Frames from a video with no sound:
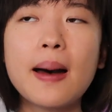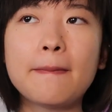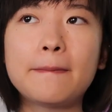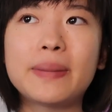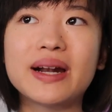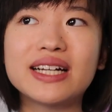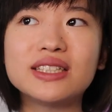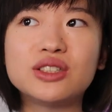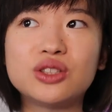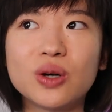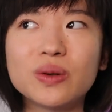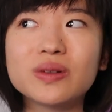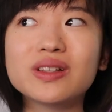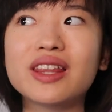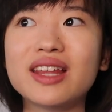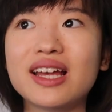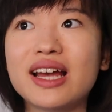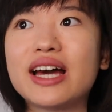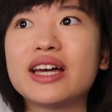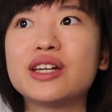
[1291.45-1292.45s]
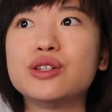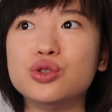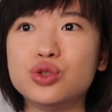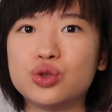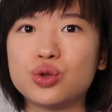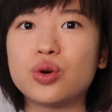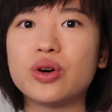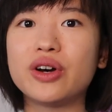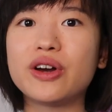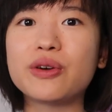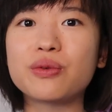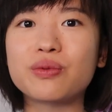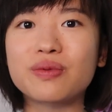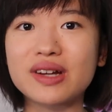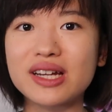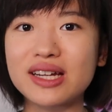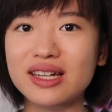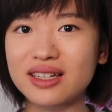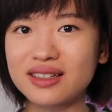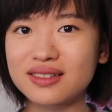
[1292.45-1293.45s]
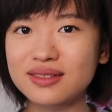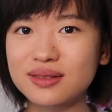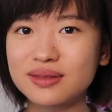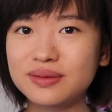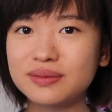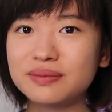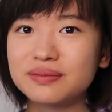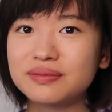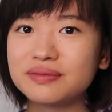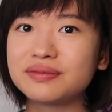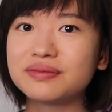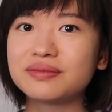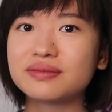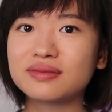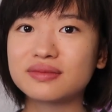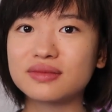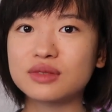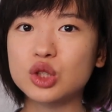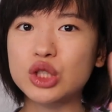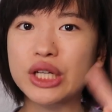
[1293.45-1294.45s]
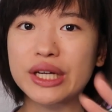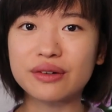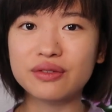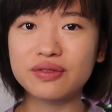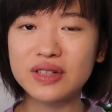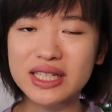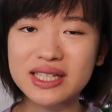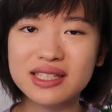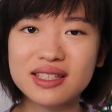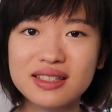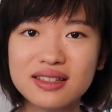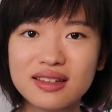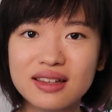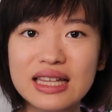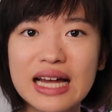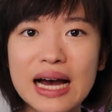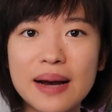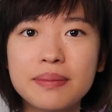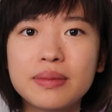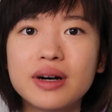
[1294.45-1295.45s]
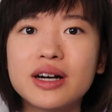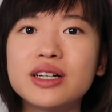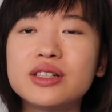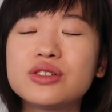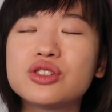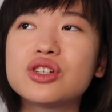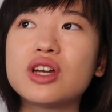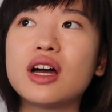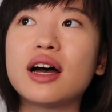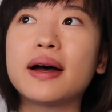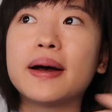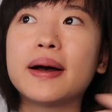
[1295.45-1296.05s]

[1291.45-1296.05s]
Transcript: but I don't think I enjoy reading chick flicks that much.